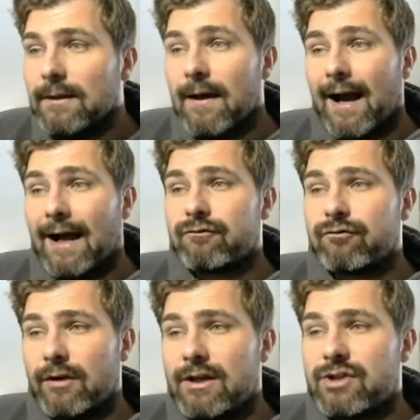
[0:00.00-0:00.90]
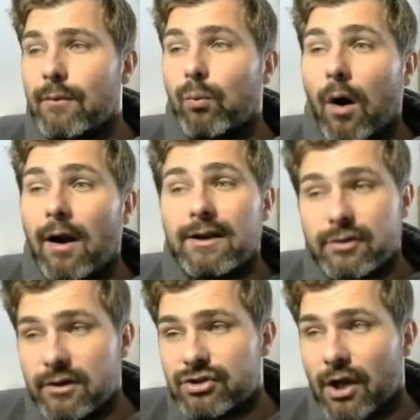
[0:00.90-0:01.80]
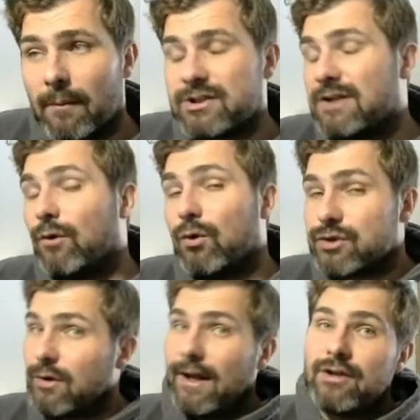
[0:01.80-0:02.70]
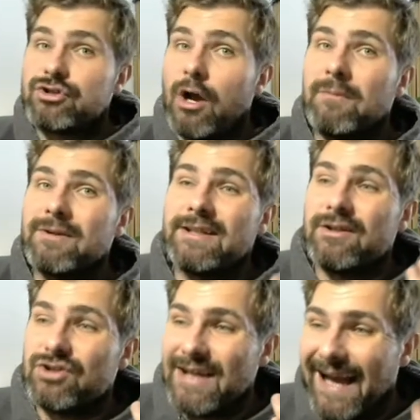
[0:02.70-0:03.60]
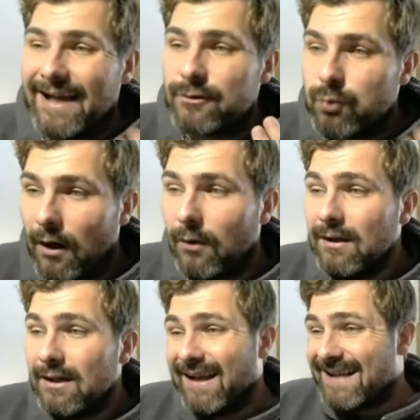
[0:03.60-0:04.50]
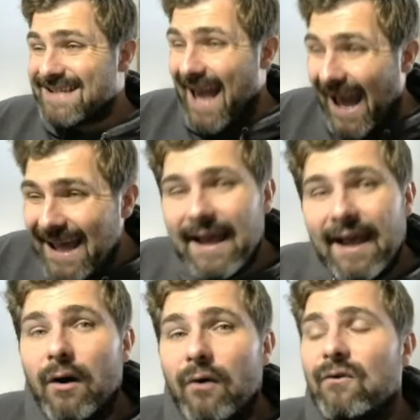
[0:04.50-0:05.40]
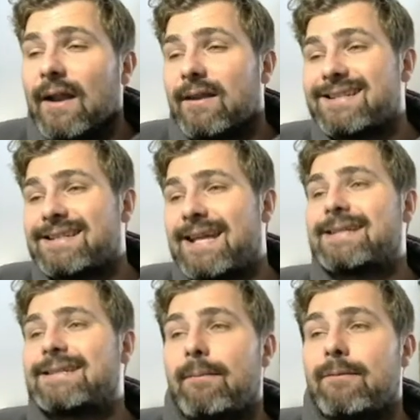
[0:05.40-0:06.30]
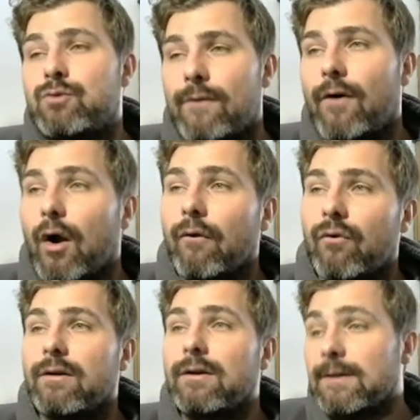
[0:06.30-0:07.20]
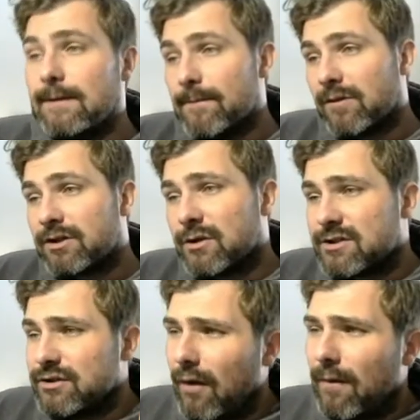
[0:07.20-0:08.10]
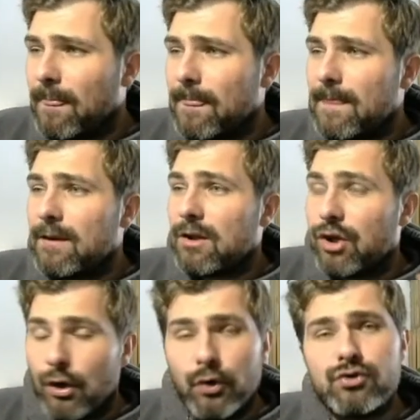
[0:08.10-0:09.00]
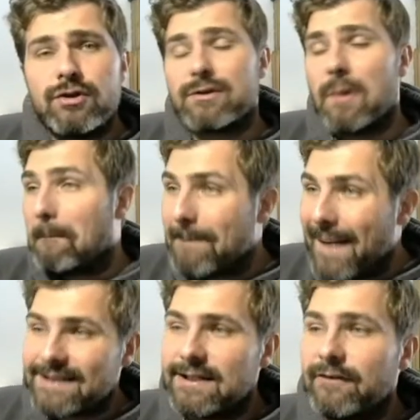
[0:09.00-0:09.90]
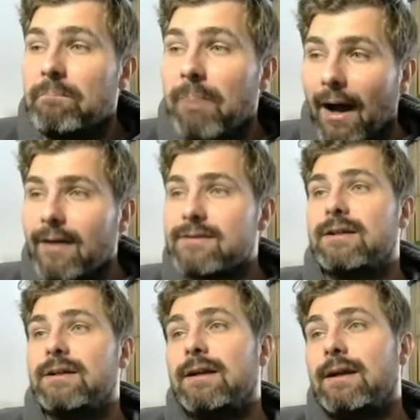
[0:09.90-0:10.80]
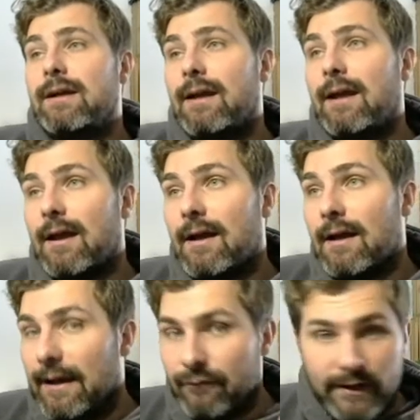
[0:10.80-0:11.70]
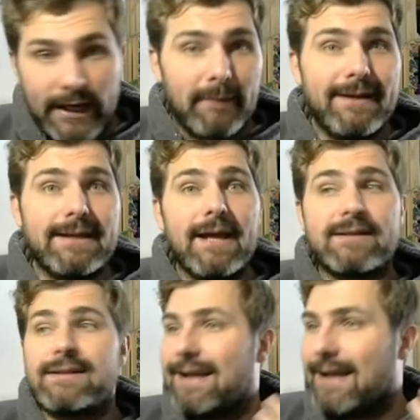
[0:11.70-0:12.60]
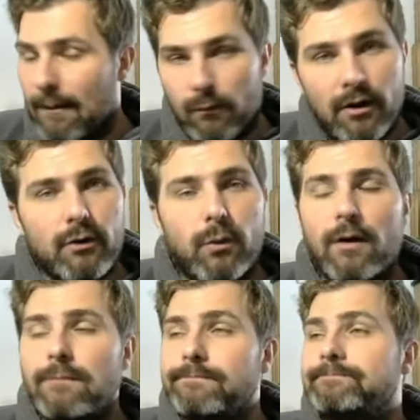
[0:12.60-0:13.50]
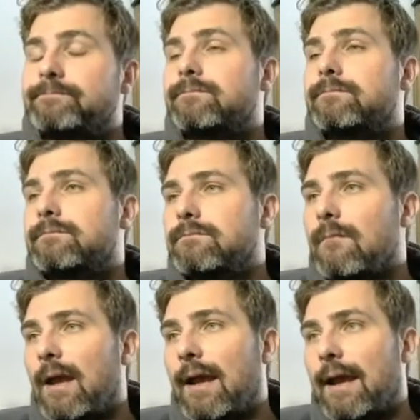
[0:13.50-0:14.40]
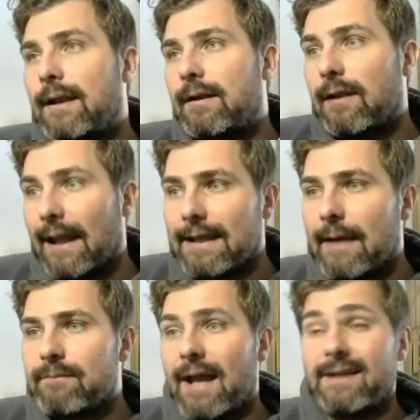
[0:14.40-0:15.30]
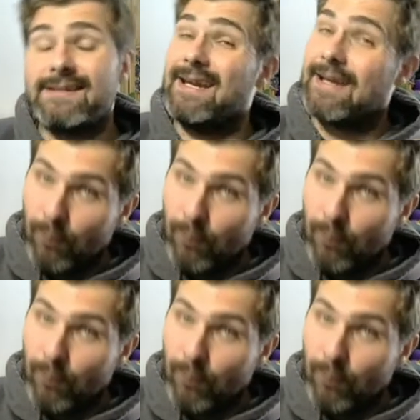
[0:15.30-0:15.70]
Has regen while it's on enchantment, so you've also got that enchantment synergy as well. Has 8 health and the 6 damage with overrun. So it's not huge, it's not massive, but in reanimate decks, it can work well. In late game decks, it can